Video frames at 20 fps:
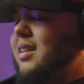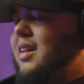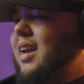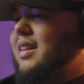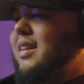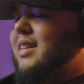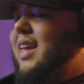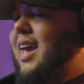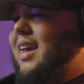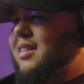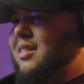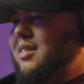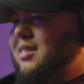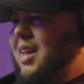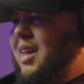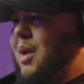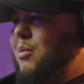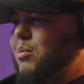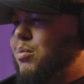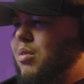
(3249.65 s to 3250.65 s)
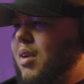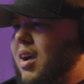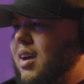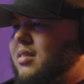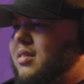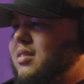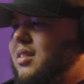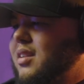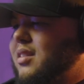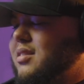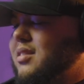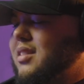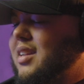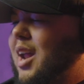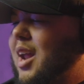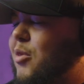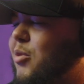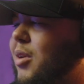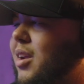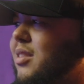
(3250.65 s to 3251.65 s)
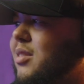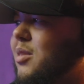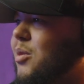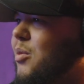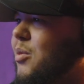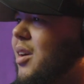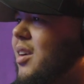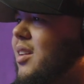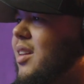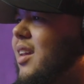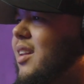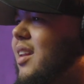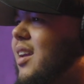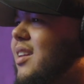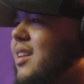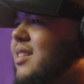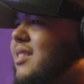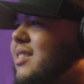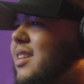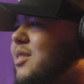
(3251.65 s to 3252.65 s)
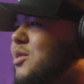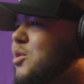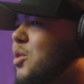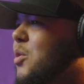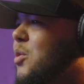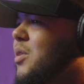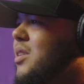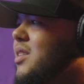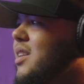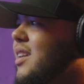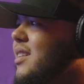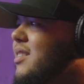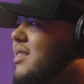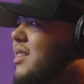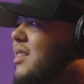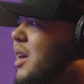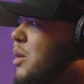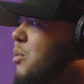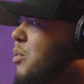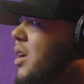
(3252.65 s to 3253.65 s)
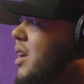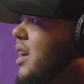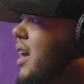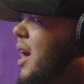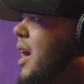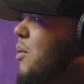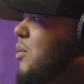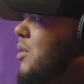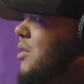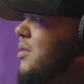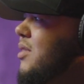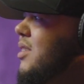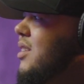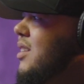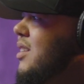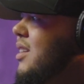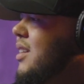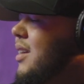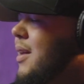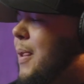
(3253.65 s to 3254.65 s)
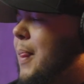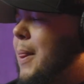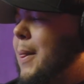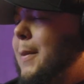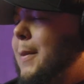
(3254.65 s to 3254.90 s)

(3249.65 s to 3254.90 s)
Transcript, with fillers: Like, that's that process. And I read somewhere that, like, it takes twenty-one days to, like, break a habit. Mm-hmm.